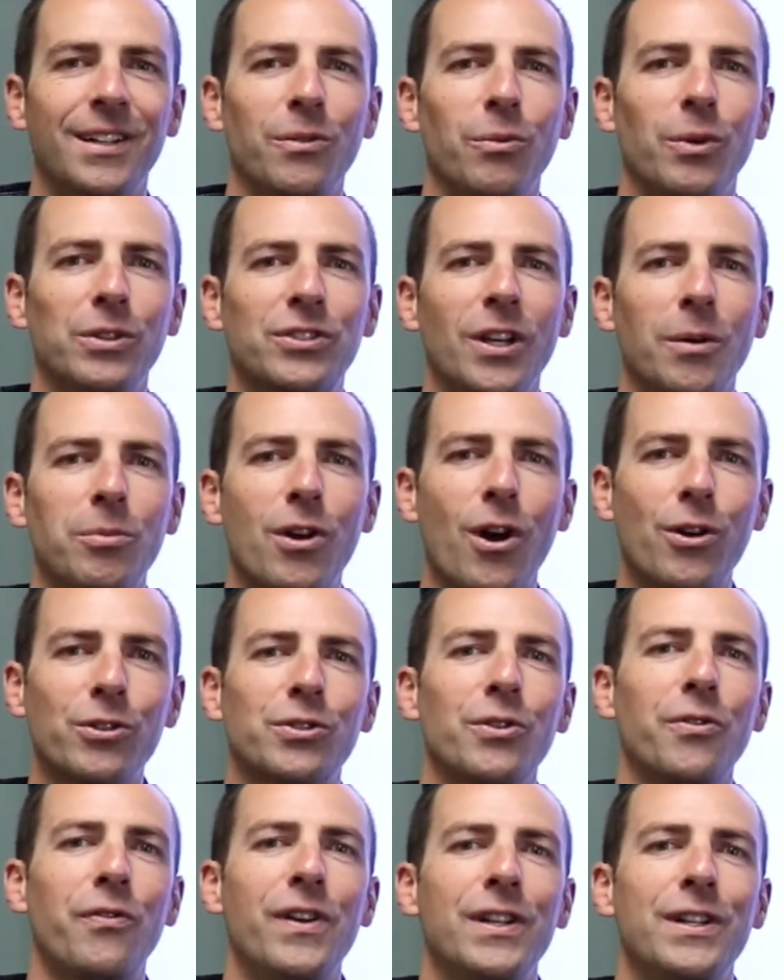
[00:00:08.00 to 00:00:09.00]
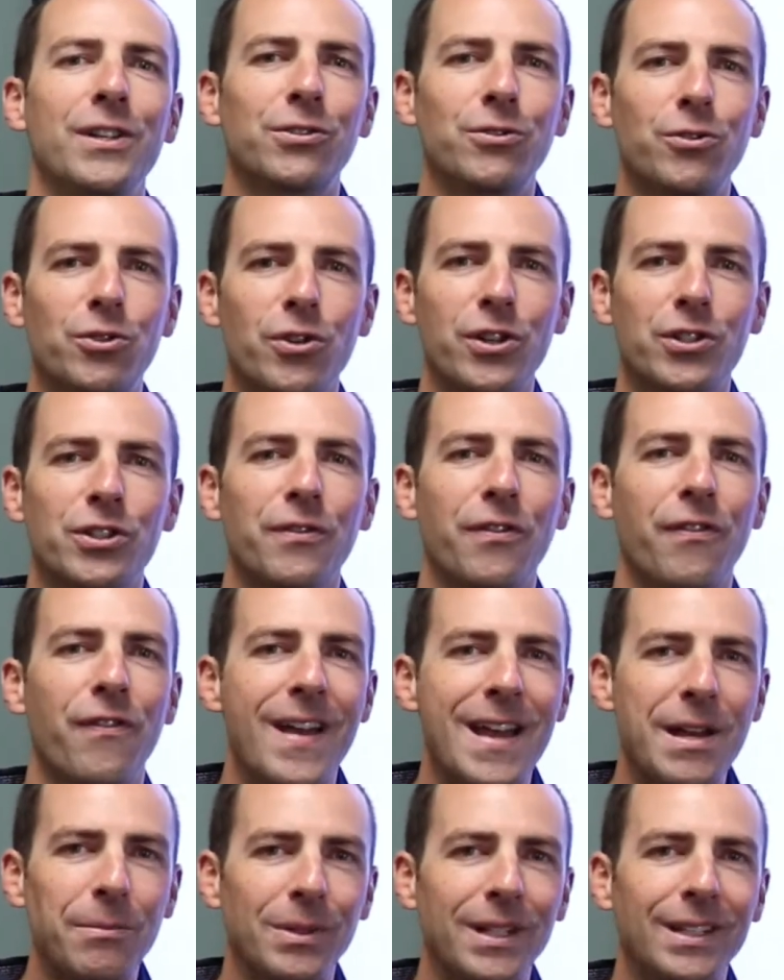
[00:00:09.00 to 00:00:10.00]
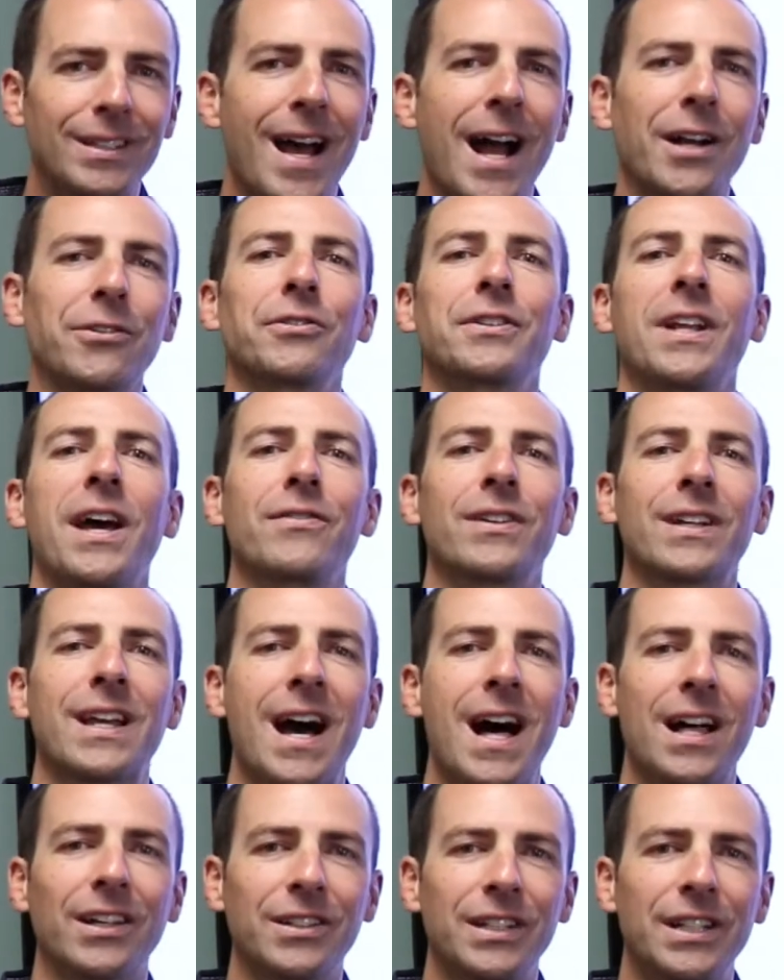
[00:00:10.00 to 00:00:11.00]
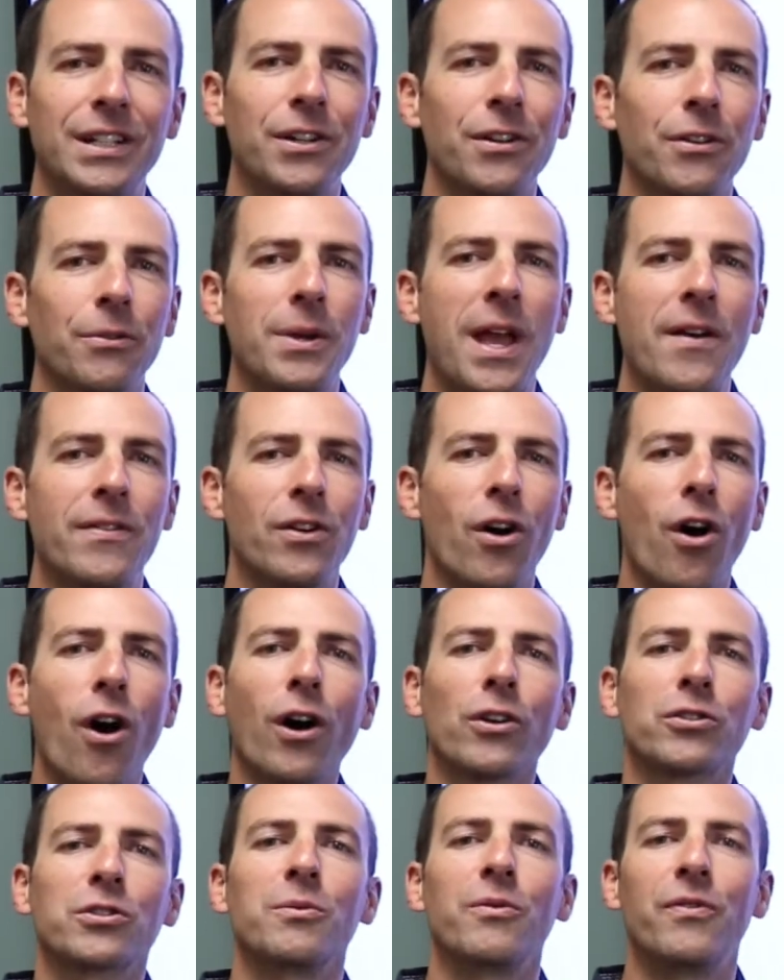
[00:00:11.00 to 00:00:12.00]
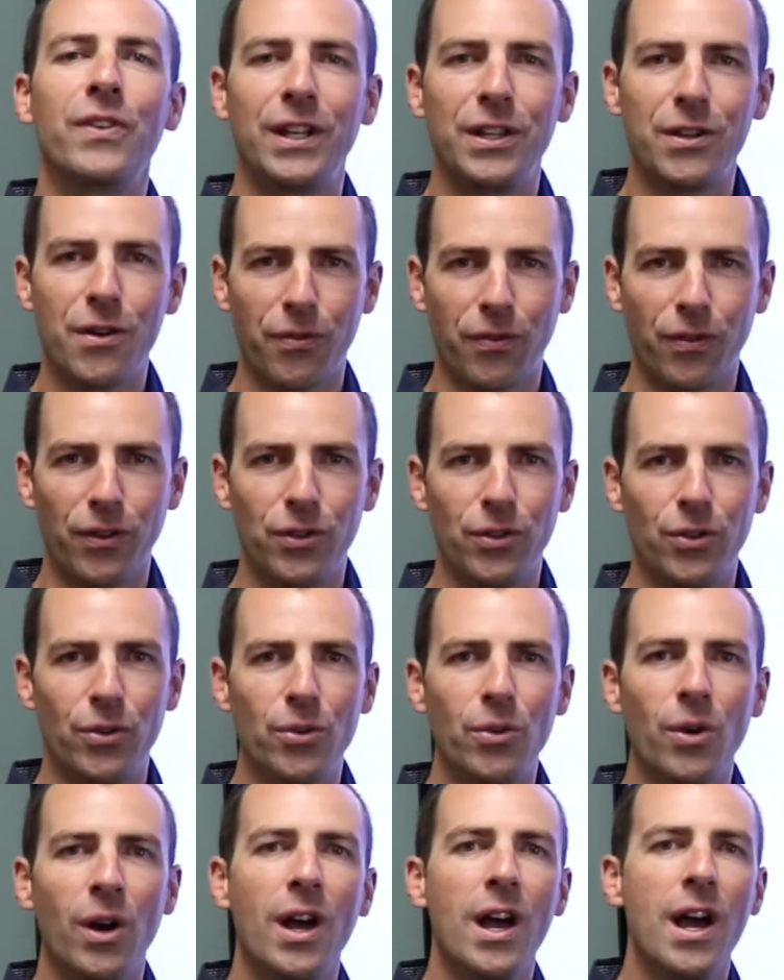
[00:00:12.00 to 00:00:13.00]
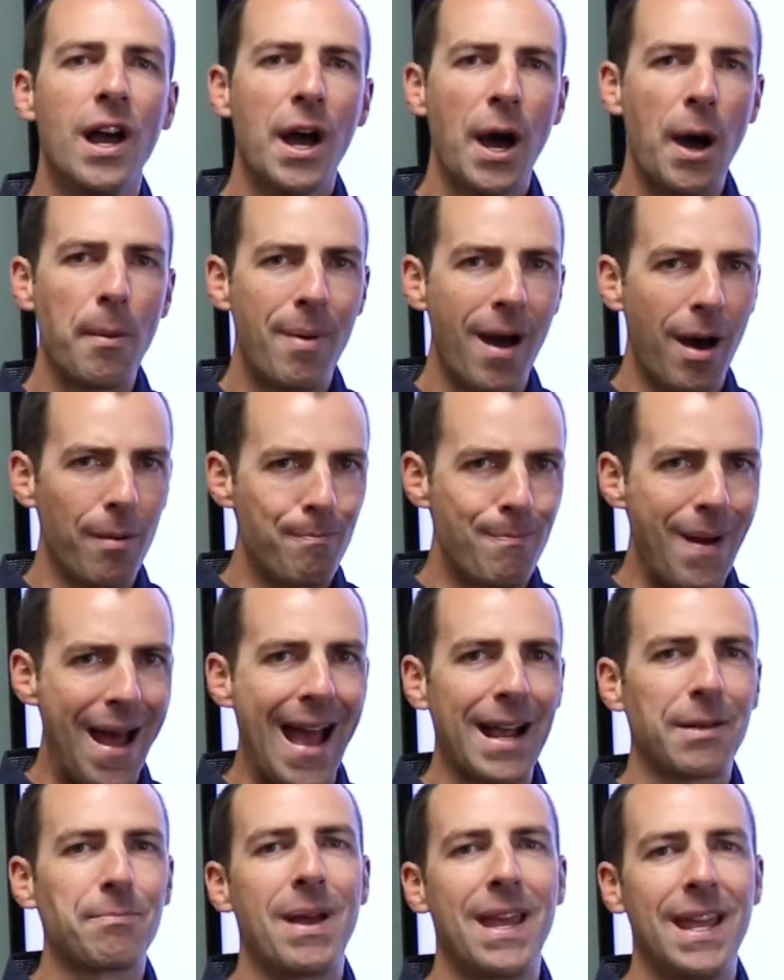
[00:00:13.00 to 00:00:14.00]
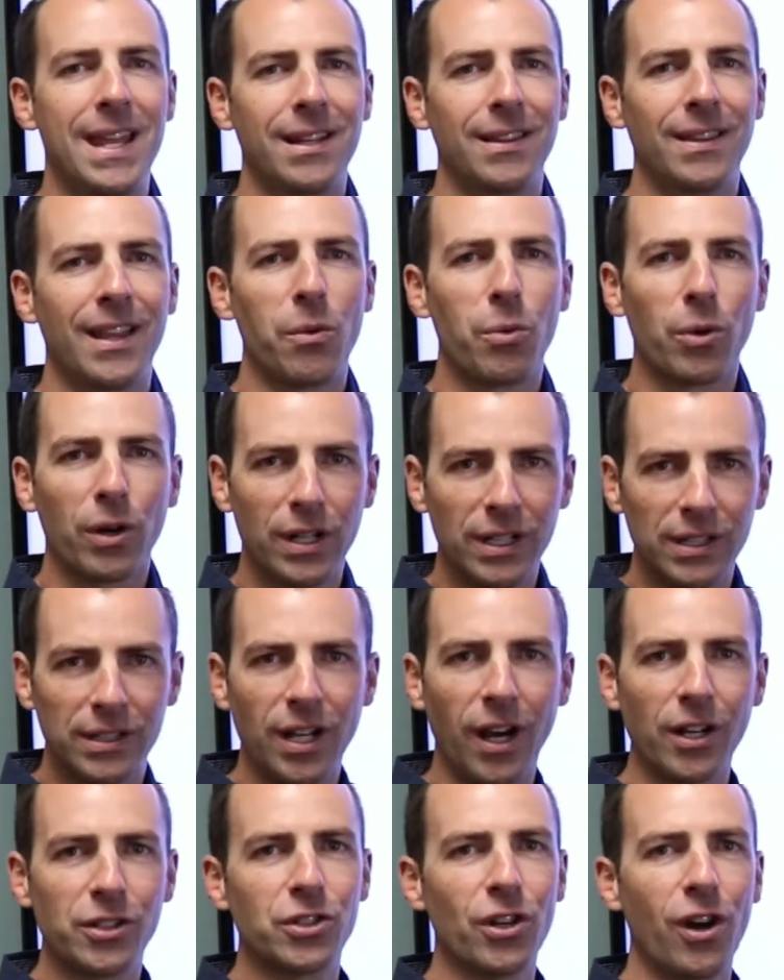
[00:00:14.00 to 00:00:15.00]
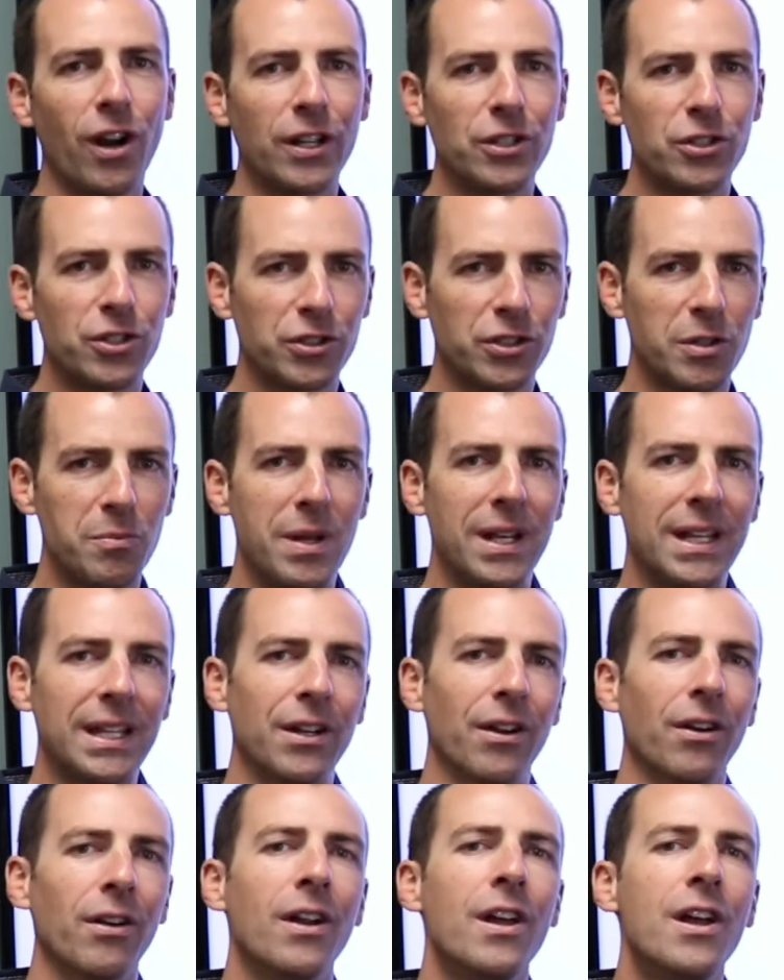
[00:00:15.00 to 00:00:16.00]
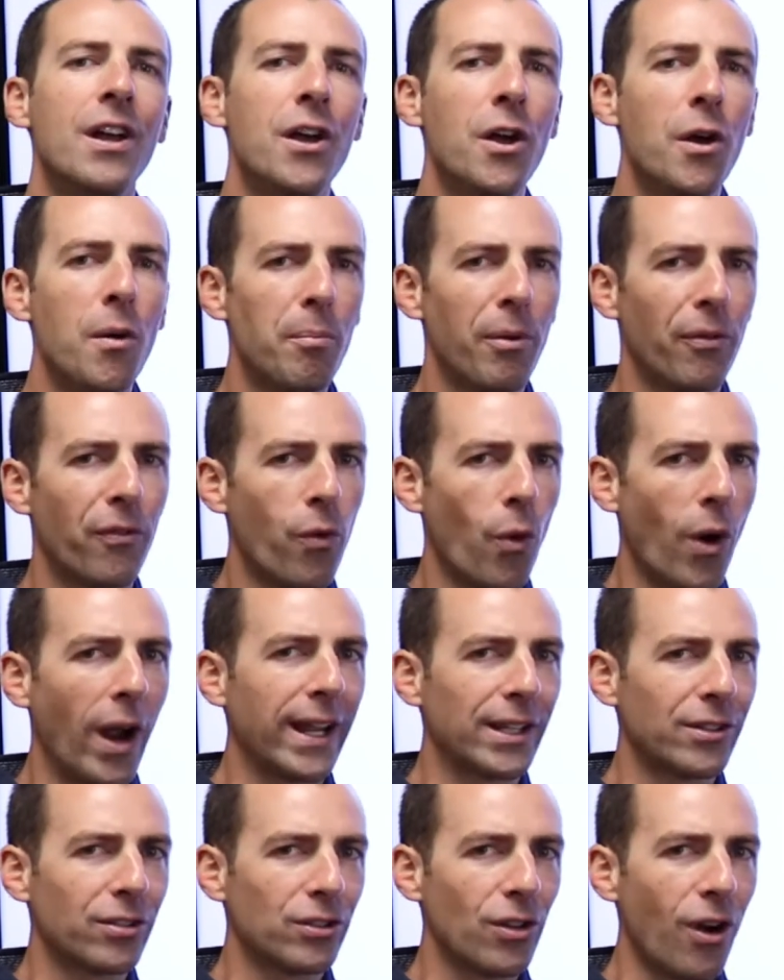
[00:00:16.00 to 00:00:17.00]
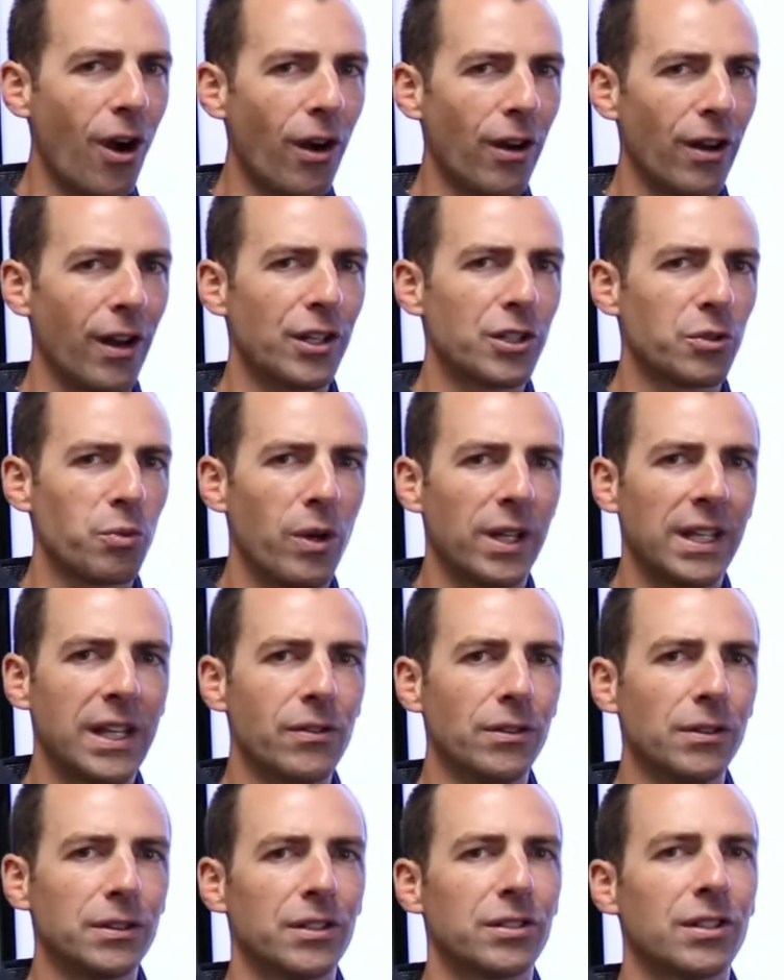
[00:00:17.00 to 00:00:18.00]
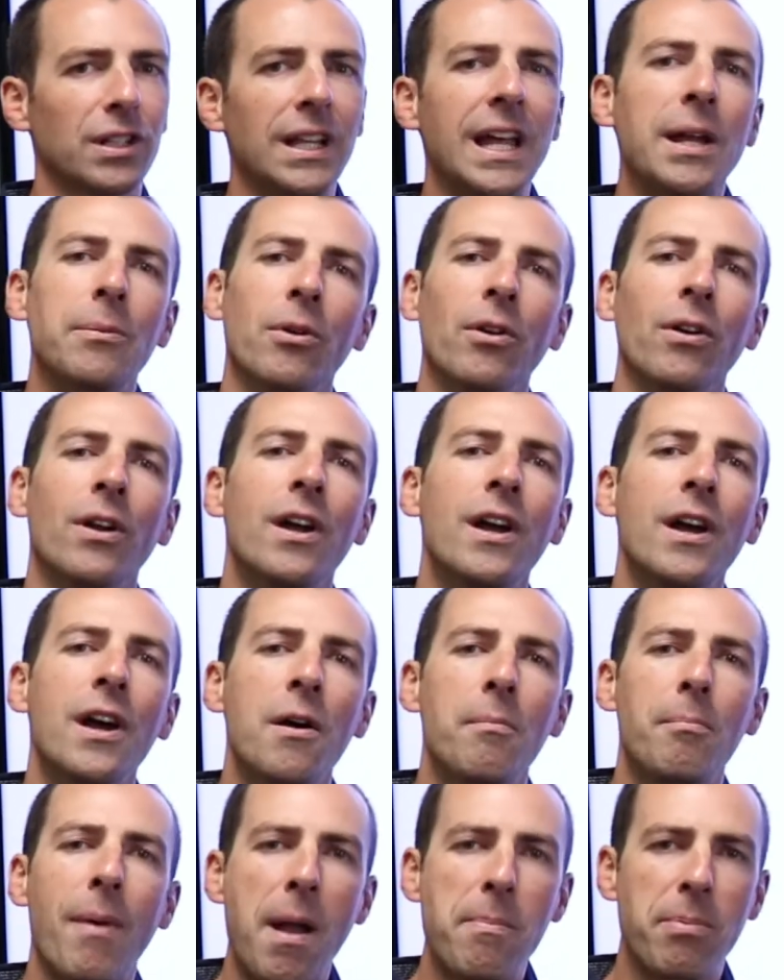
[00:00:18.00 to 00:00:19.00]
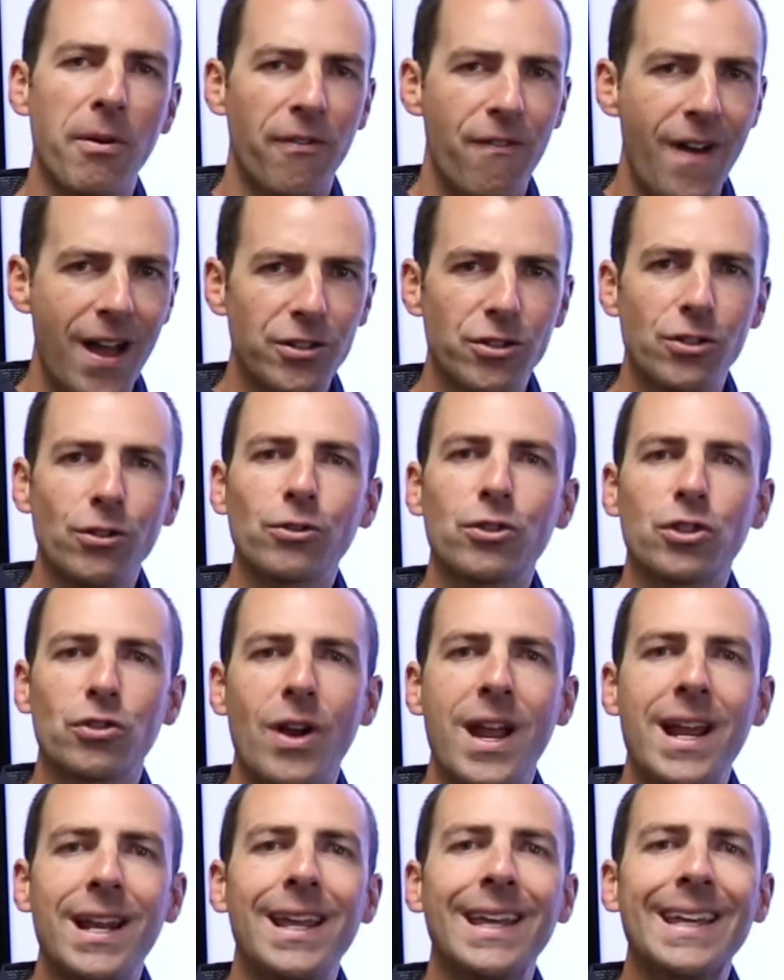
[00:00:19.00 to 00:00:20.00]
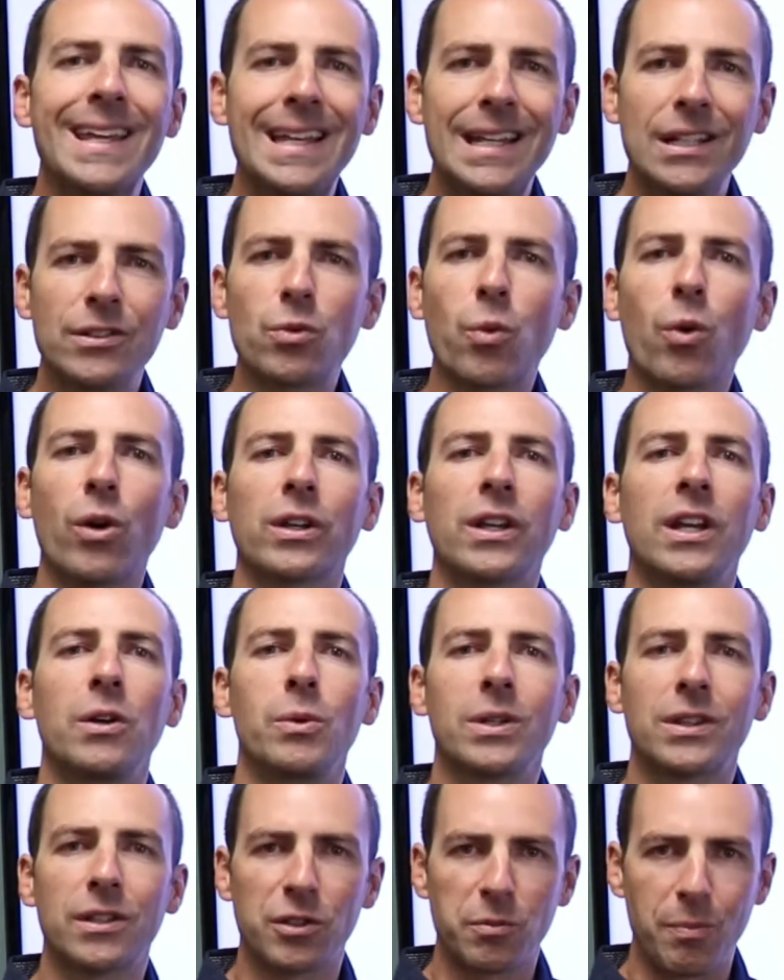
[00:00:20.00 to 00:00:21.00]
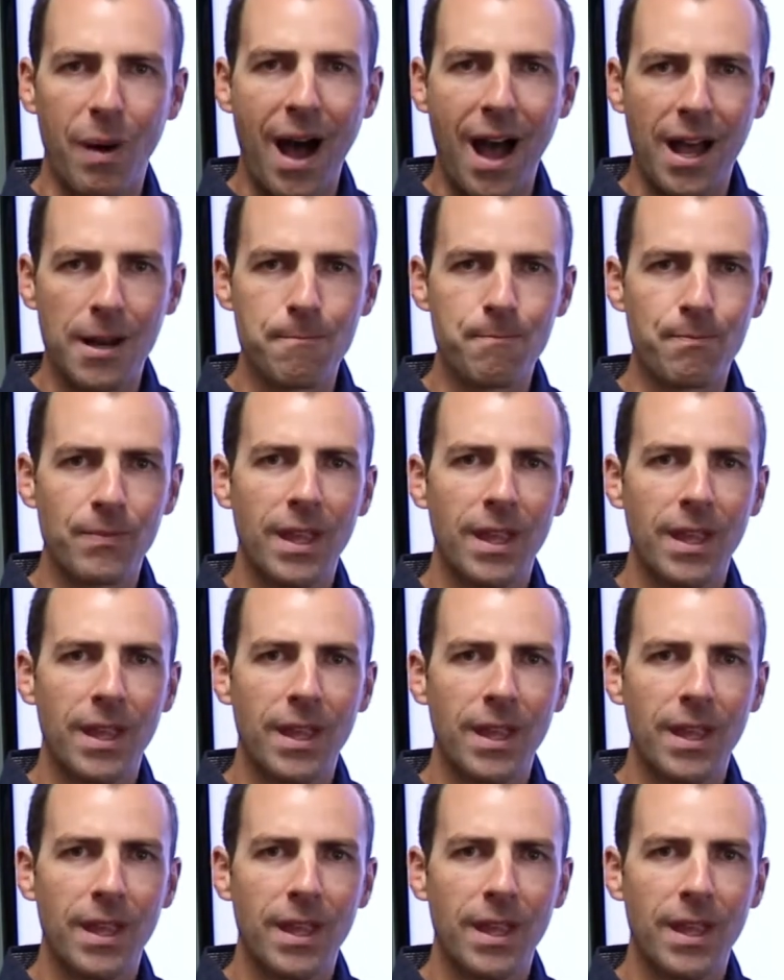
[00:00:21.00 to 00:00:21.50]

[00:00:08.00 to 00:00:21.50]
What's up, Coastal Fitness Nutrition family? Dr. Devon Coughlin here. We have an awesome video for you about back pain that we're going to touch on in just a minute here. Before I get started, I just want to give a little disclaimer. My professional training is working with the spine.